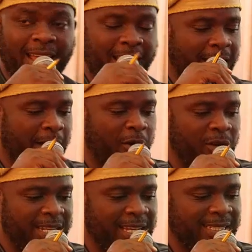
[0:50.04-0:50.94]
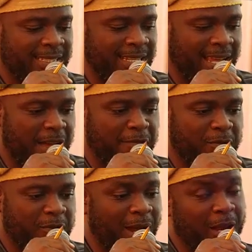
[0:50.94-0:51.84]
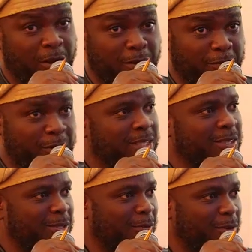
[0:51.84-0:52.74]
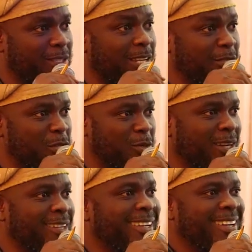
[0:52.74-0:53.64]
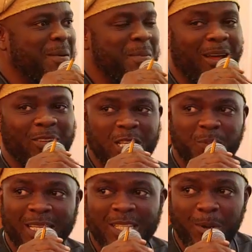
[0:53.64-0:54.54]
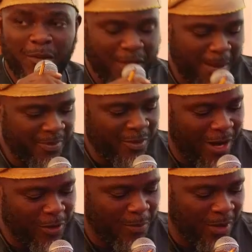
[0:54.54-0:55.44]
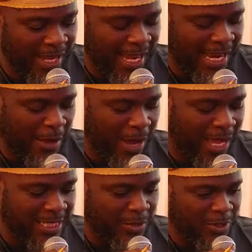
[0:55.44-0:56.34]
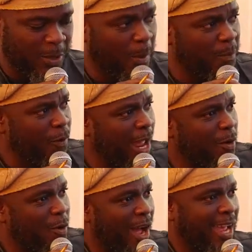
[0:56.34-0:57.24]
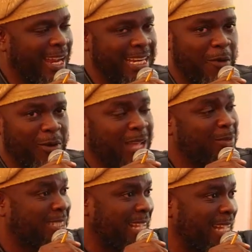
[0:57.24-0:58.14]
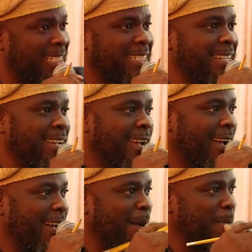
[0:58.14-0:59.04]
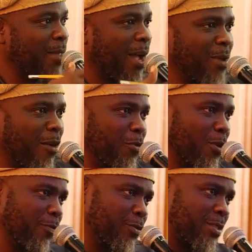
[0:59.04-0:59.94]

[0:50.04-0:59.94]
our audience, they have quite a lot of questions, of course, as usual. But I'll just pick some of them randomly and I'll ask the question. But before I go ahead, I would like to start. I would have loved to